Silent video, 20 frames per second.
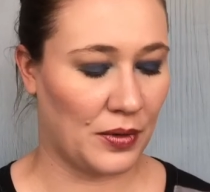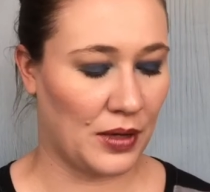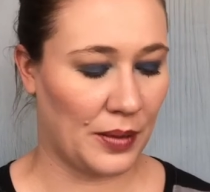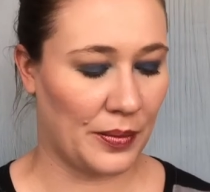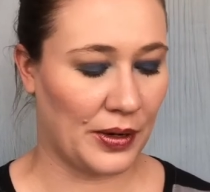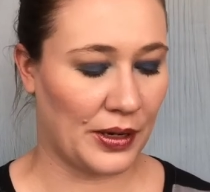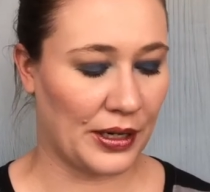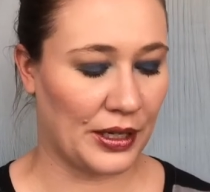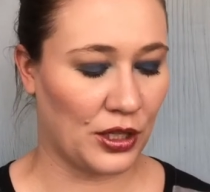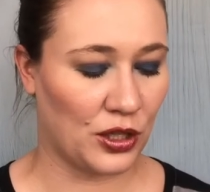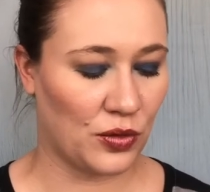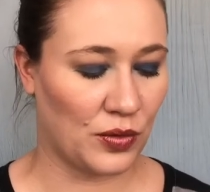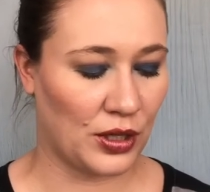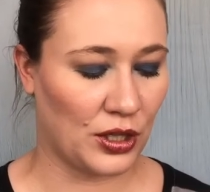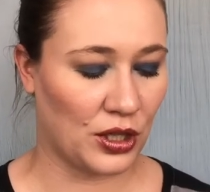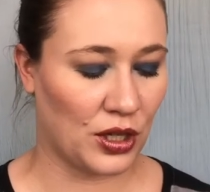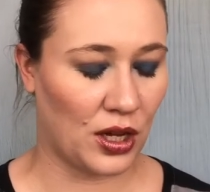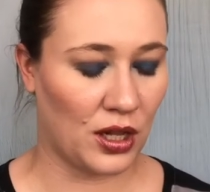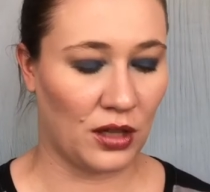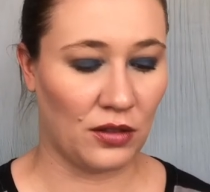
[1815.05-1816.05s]
I'm not gonna swatch
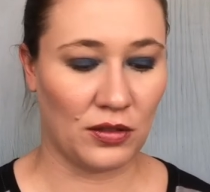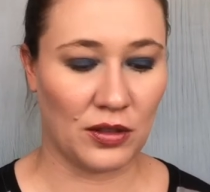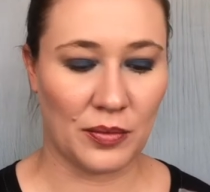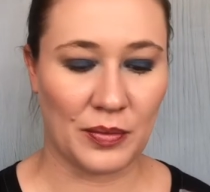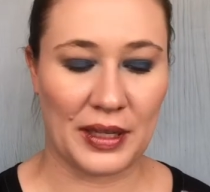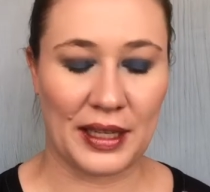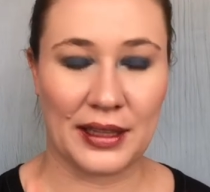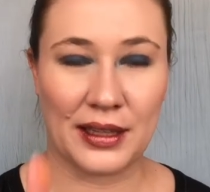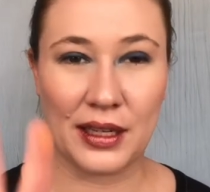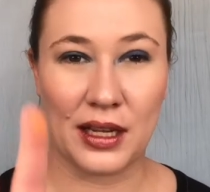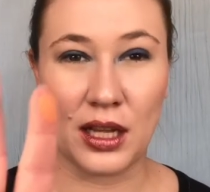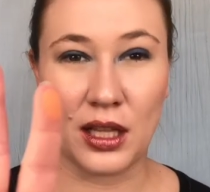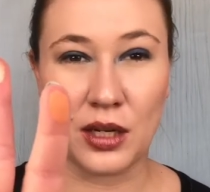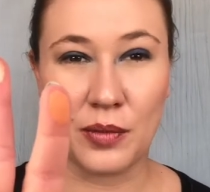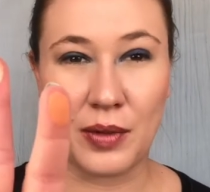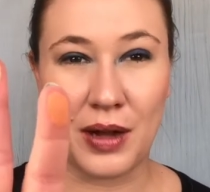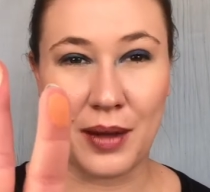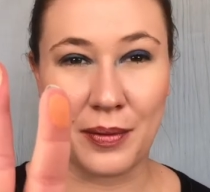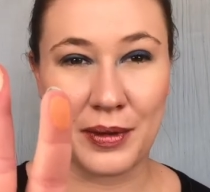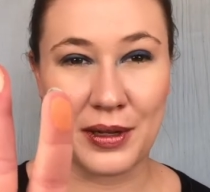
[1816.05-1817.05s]
all of them like the
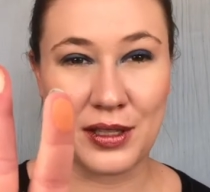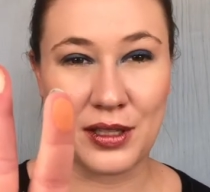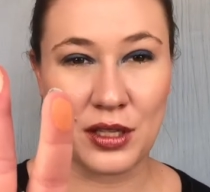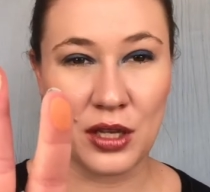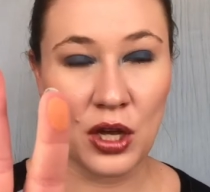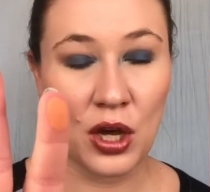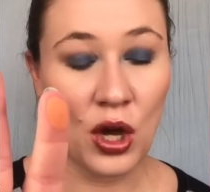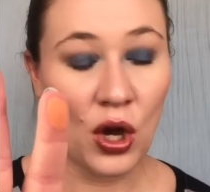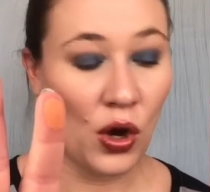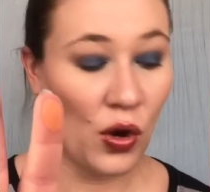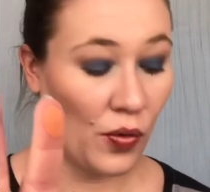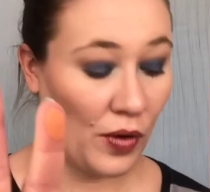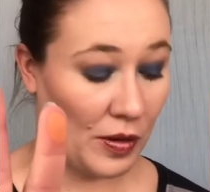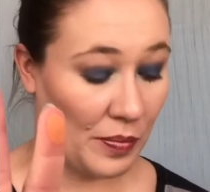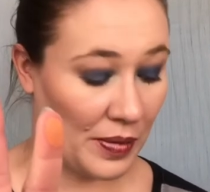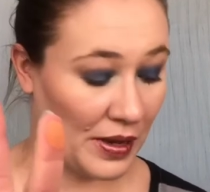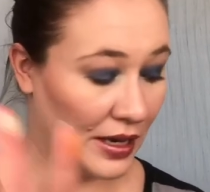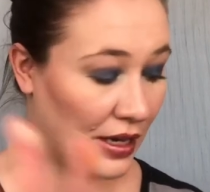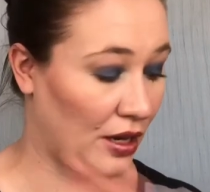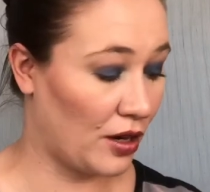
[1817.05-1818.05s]
ColourPop because we've
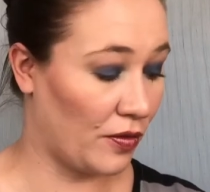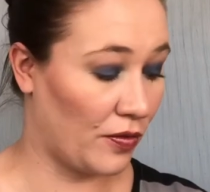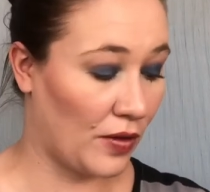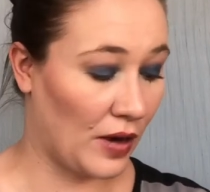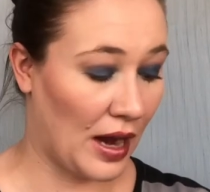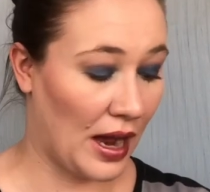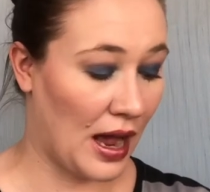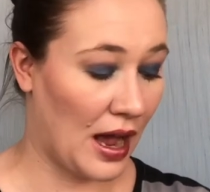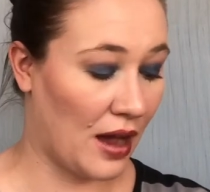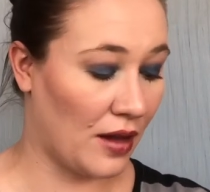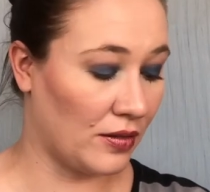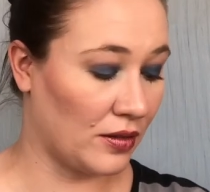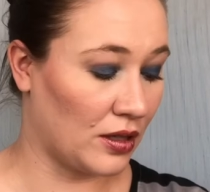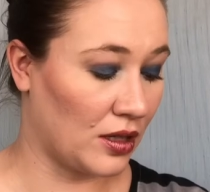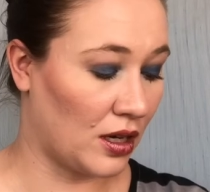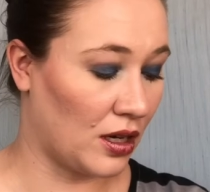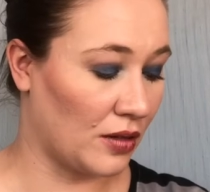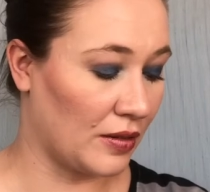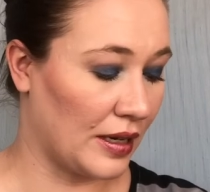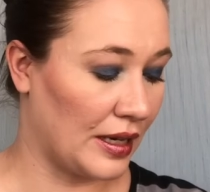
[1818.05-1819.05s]
been here forever
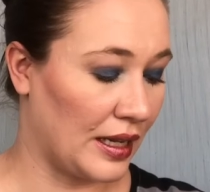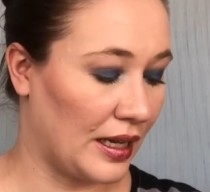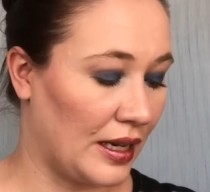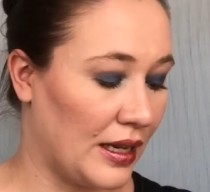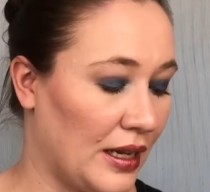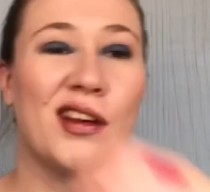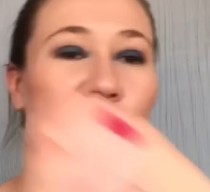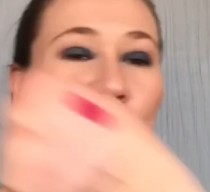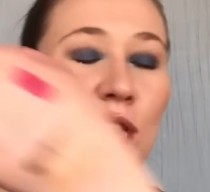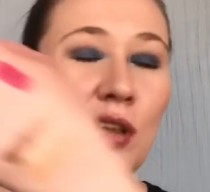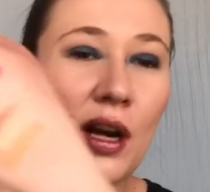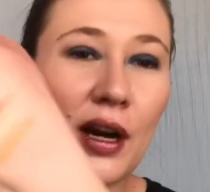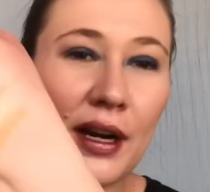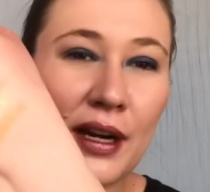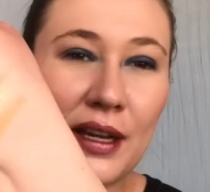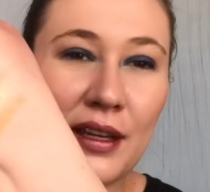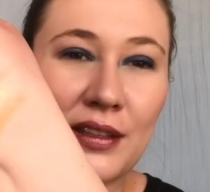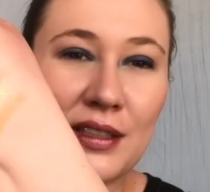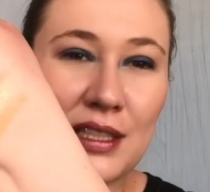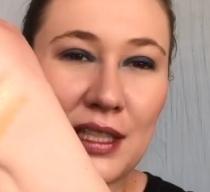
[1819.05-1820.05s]
already. Those
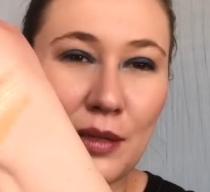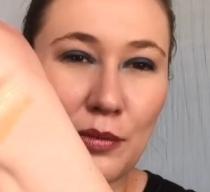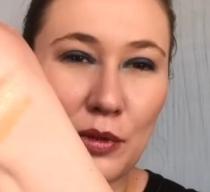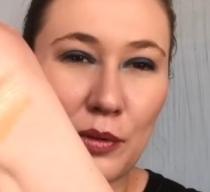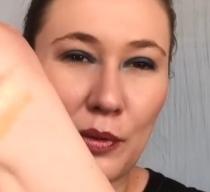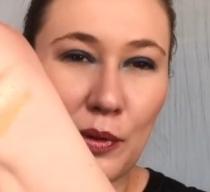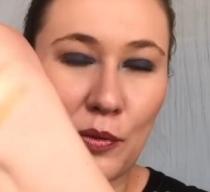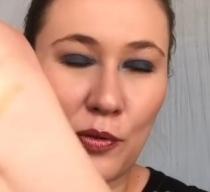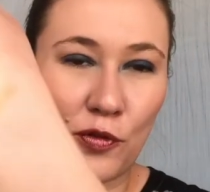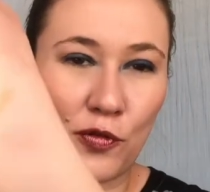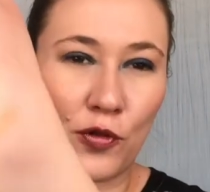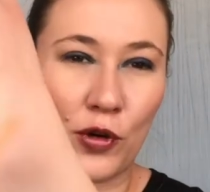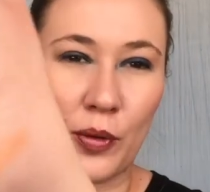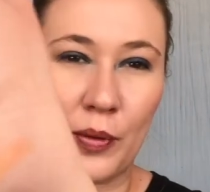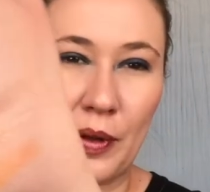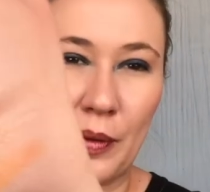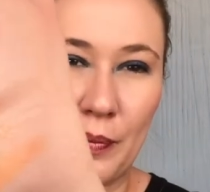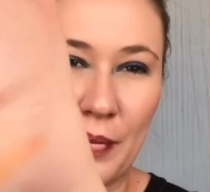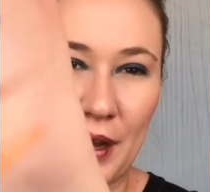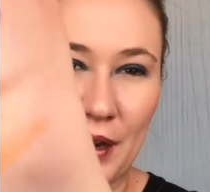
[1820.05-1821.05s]
already seem to be
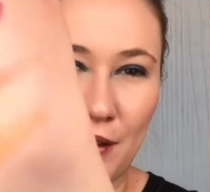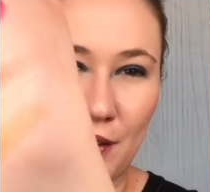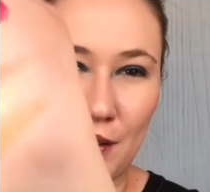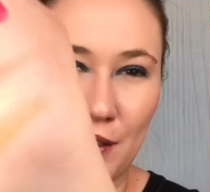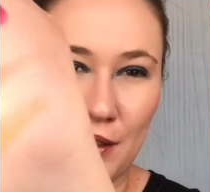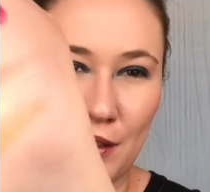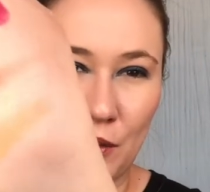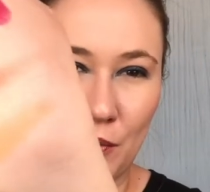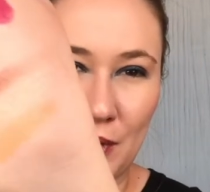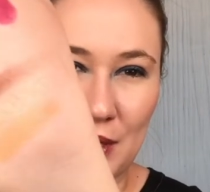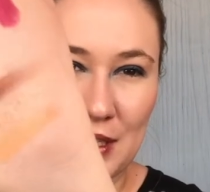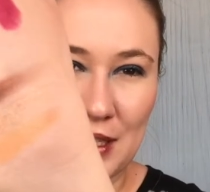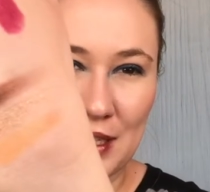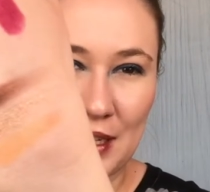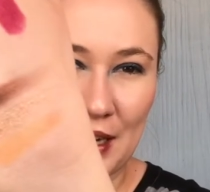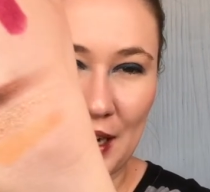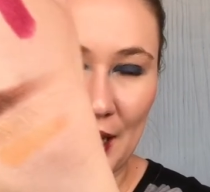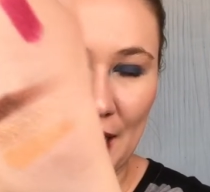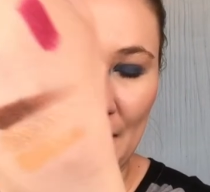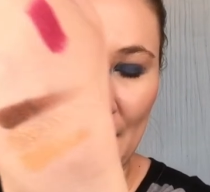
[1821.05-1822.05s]
performing better than the ones that
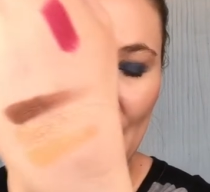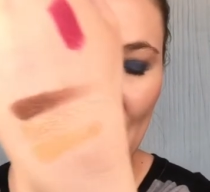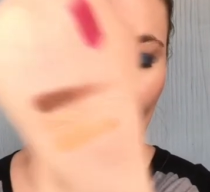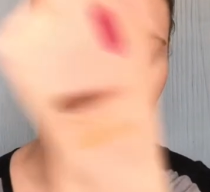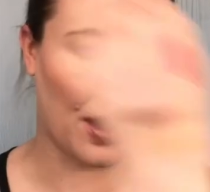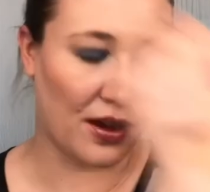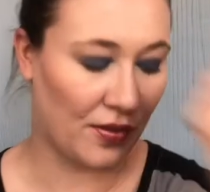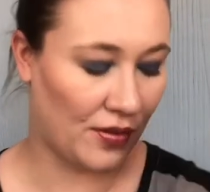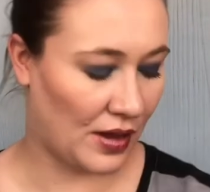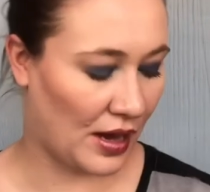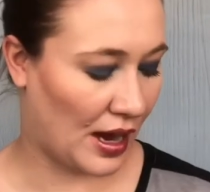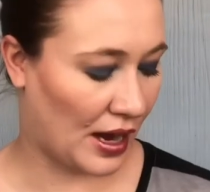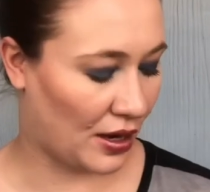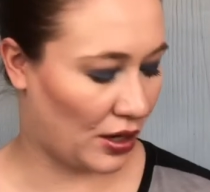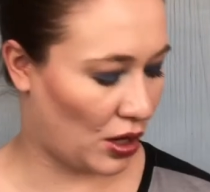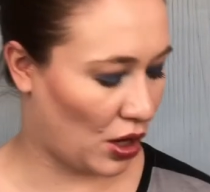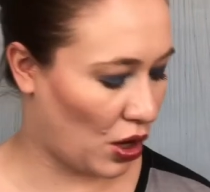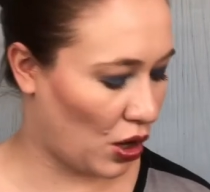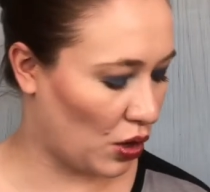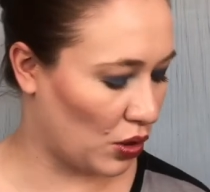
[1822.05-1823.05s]
I have at
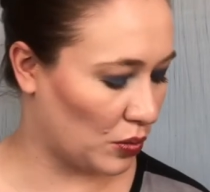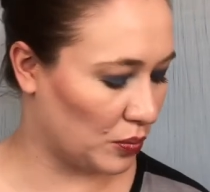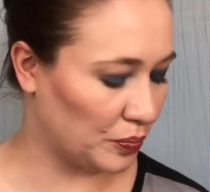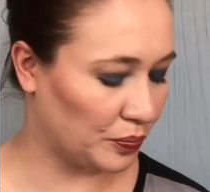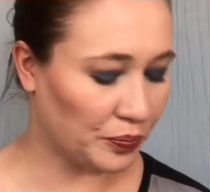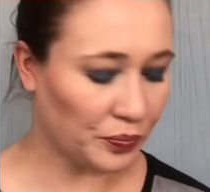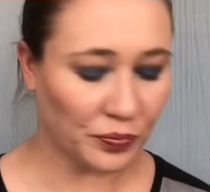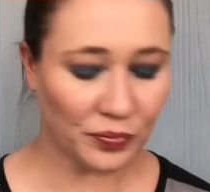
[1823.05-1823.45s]
home.